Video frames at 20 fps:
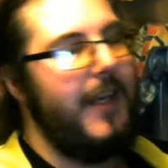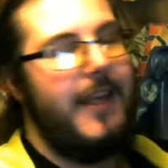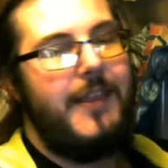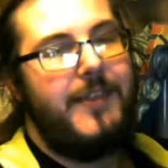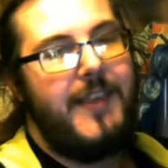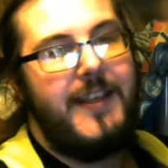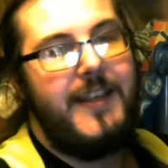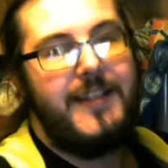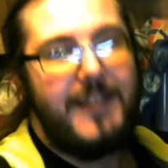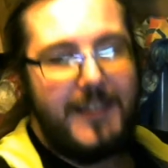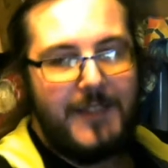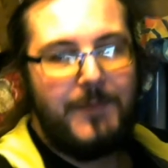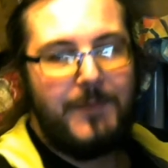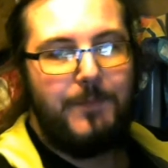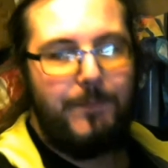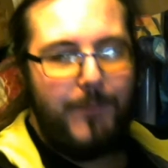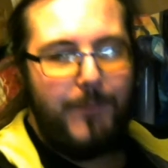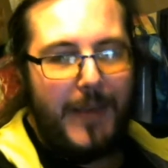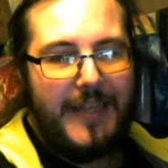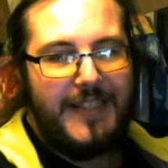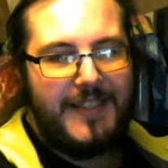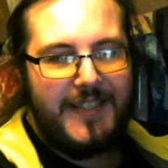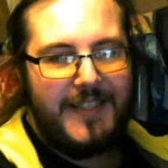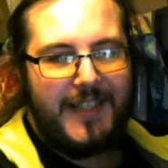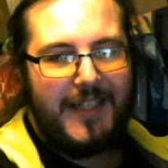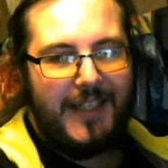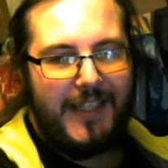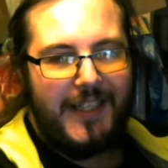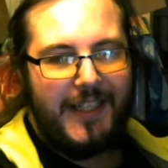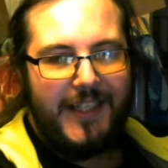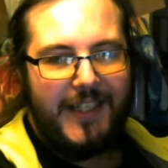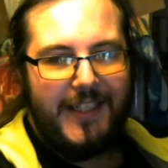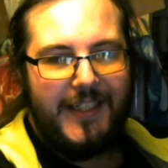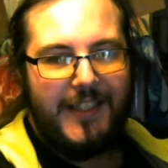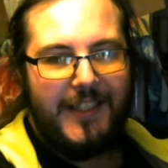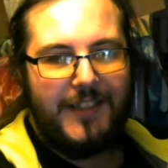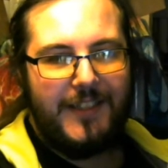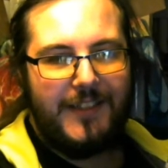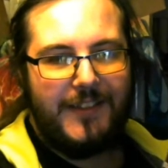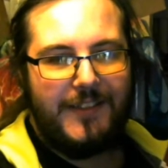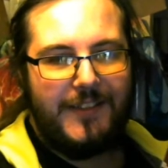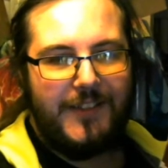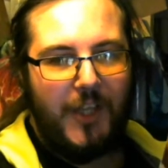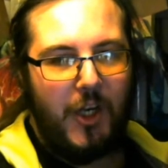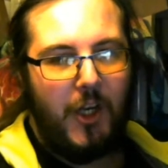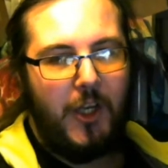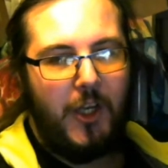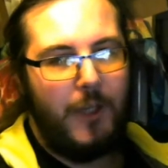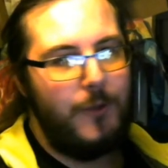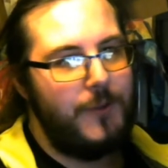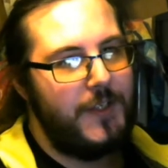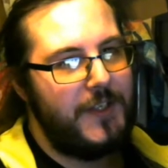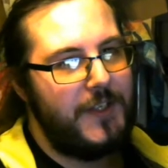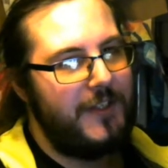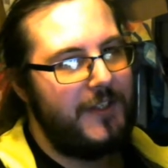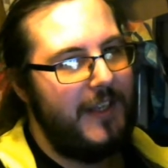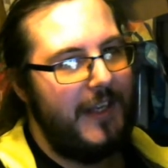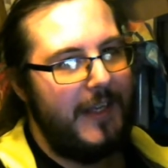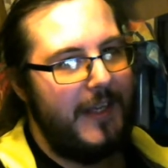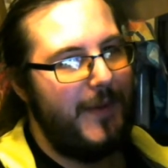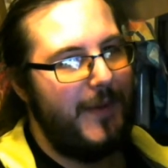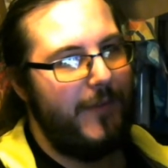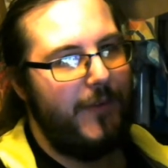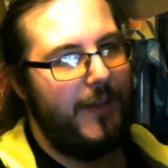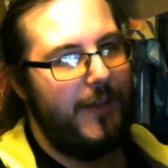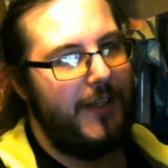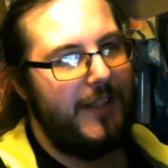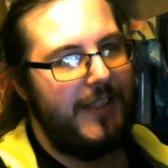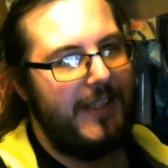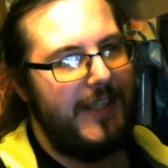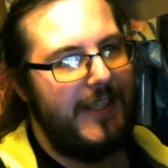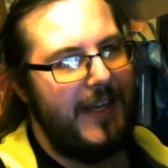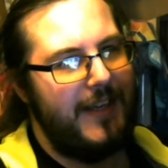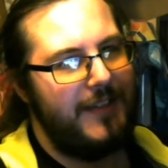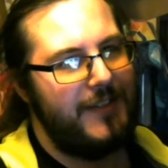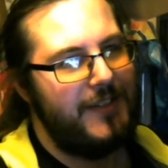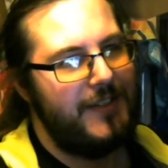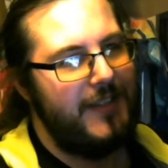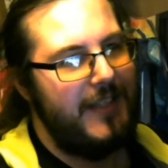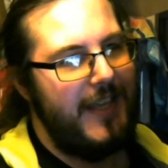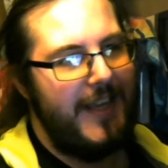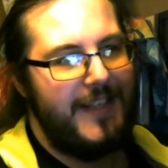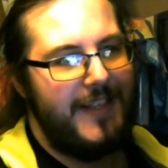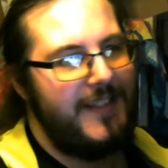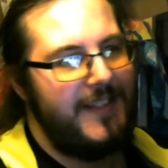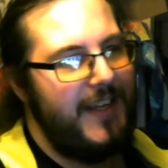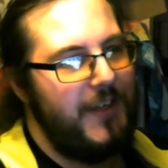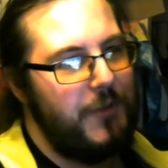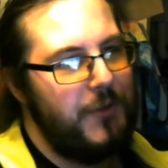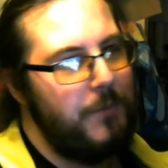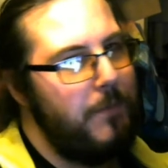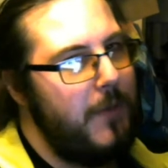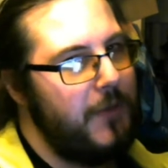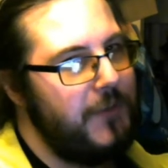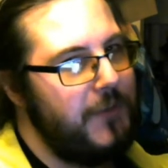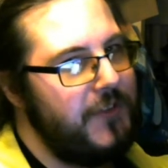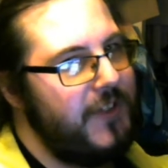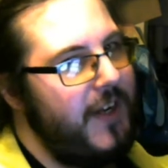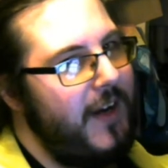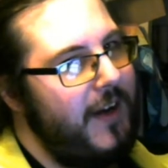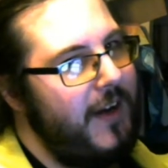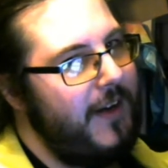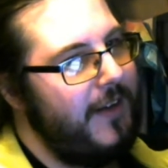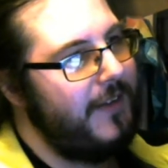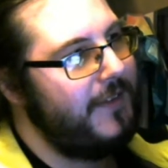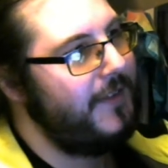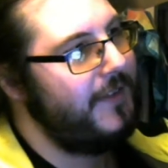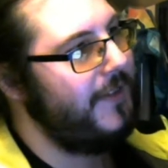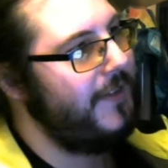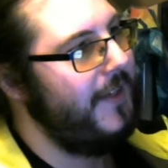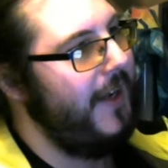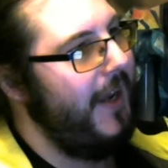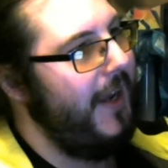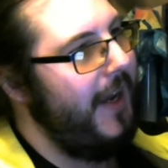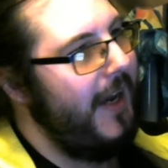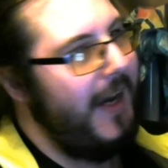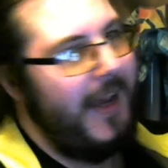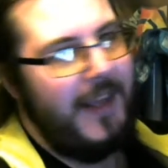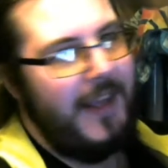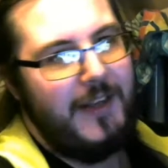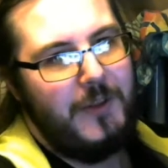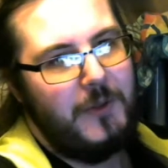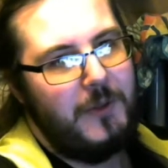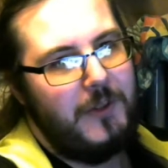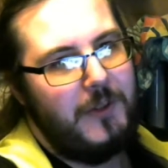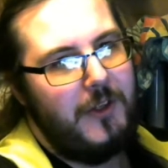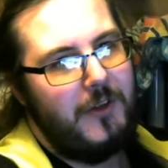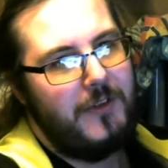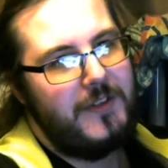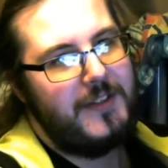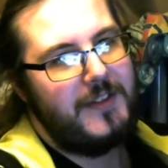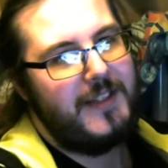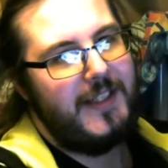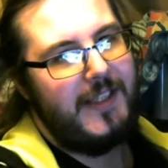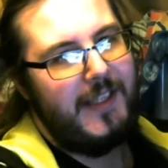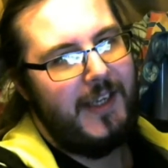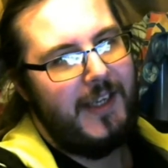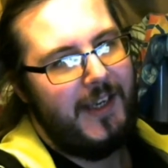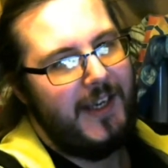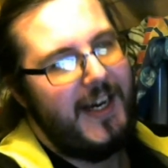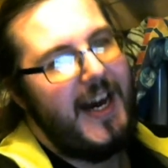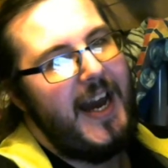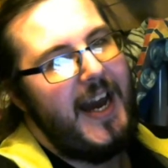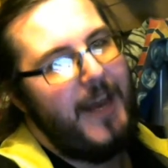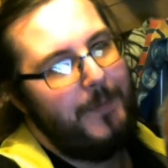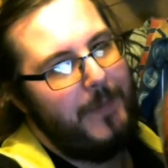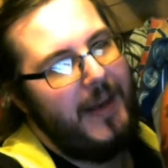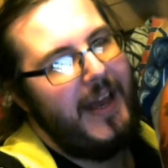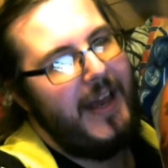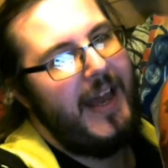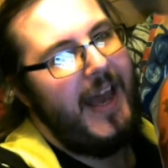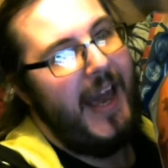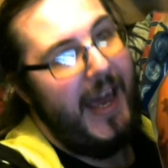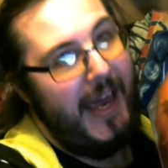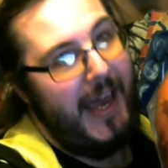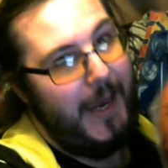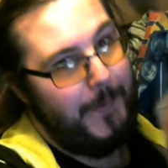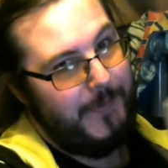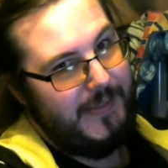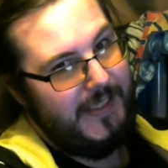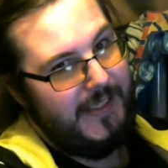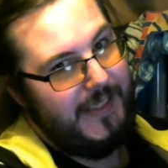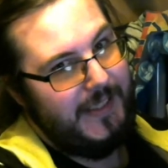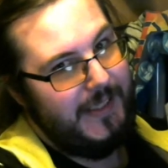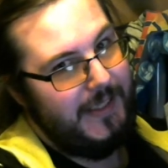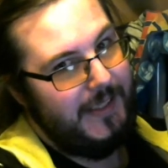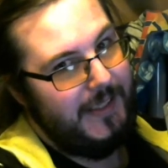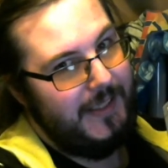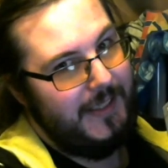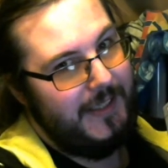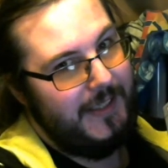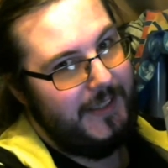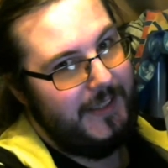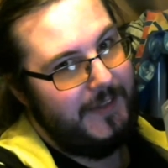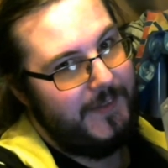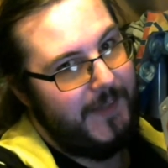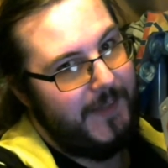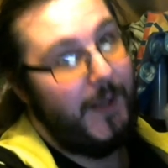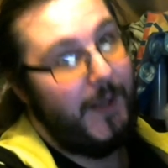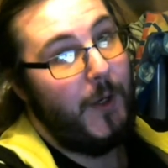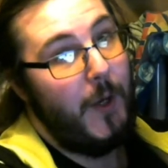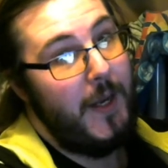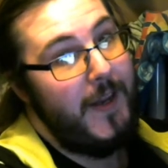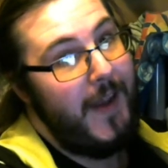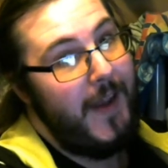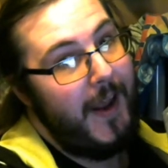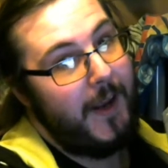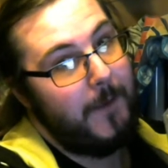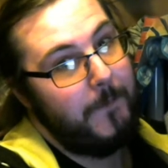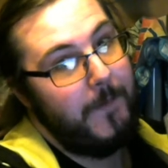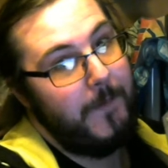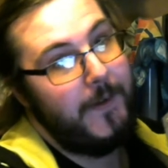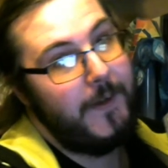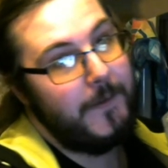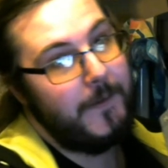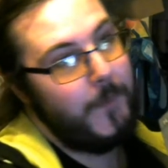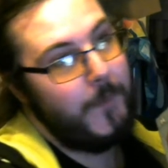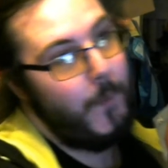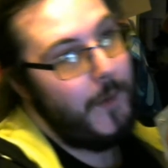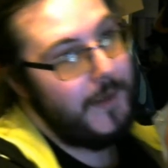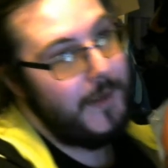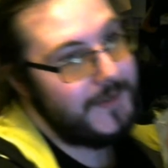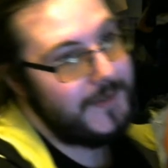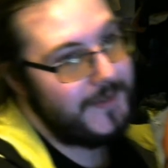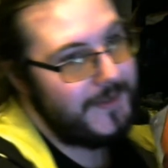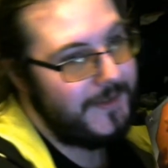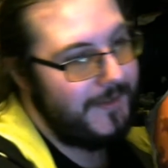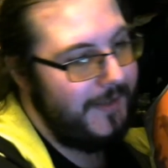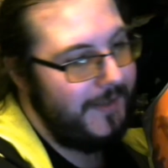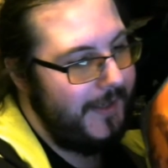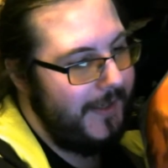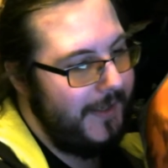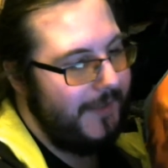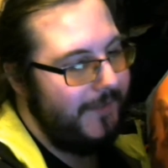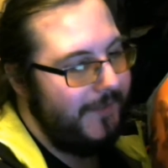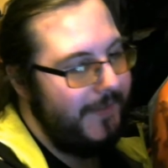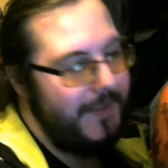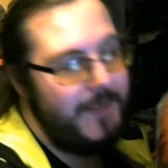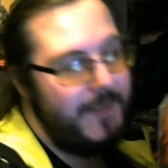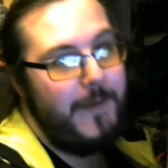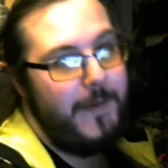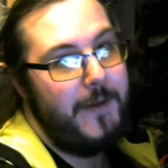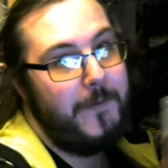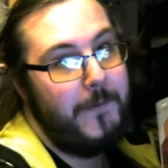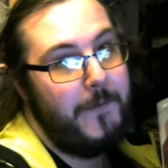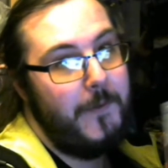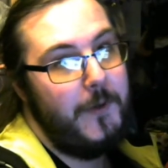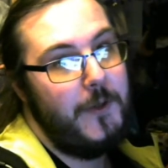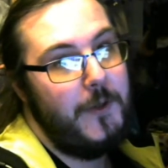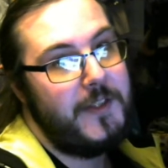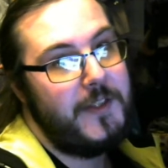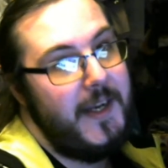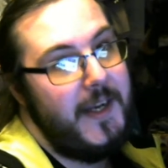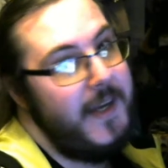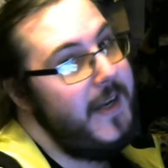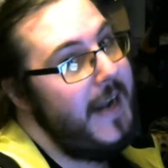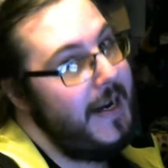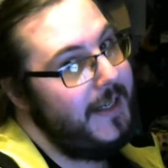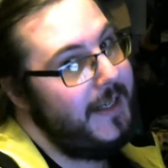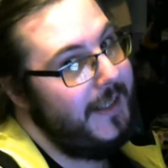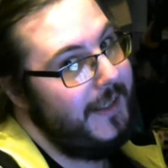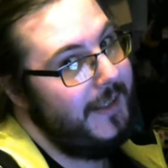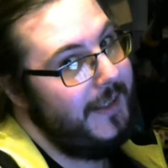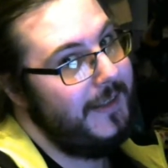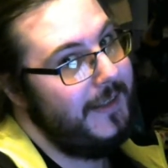this is basically the closest thing I'm ever going to get to the SH Monster Arts. And in all honesty, I'm happy that I got a NECA figure for once. This is my first NECA,